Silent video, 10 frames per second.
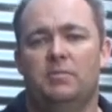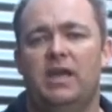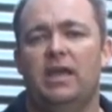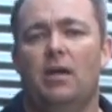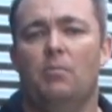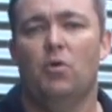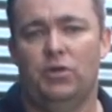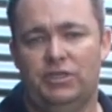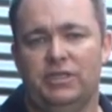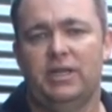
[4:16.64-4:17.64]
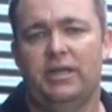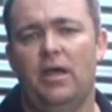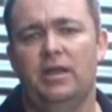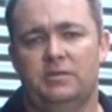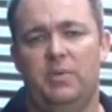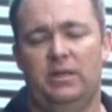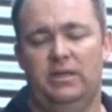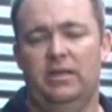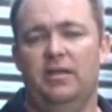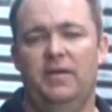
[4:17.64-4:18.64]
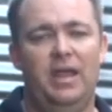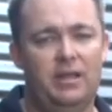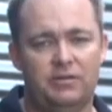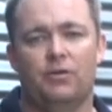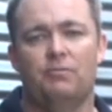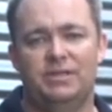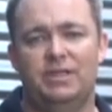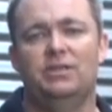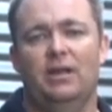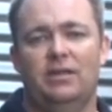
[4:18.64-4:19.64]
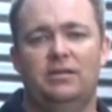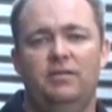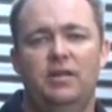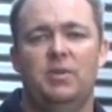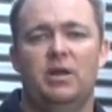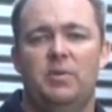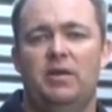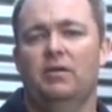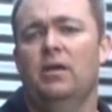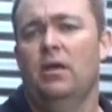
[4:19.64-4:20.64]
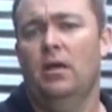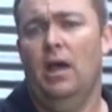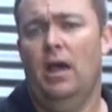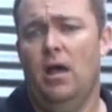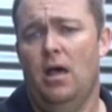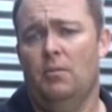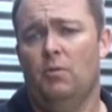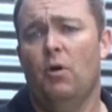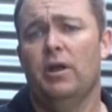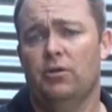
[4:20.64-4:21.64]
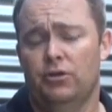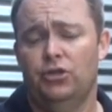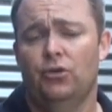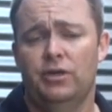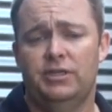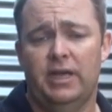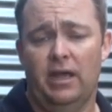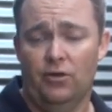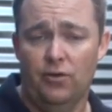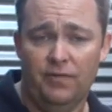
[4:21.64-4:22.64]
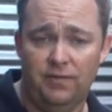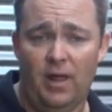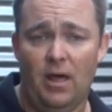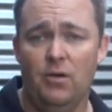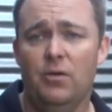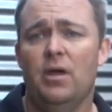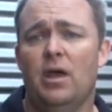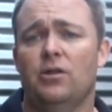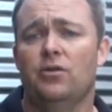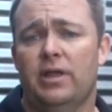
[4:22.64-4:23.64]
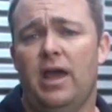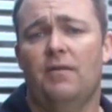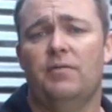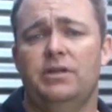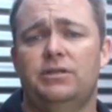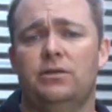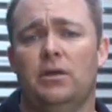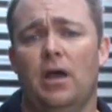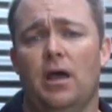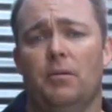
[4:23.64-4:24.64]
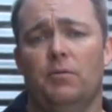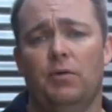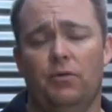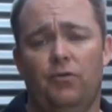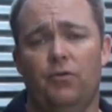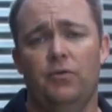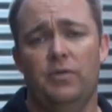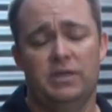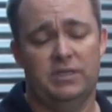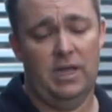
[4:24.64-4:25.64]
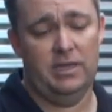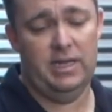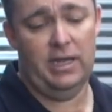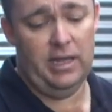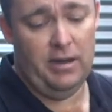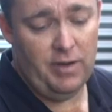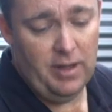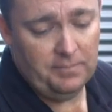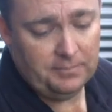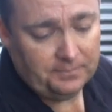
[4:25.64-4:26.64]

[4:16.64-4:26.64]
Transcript: taking up moisture. So don't expect it to give any sort of residual activity, but it'd be quite a good choice to get good flow and good coverage through this decking area.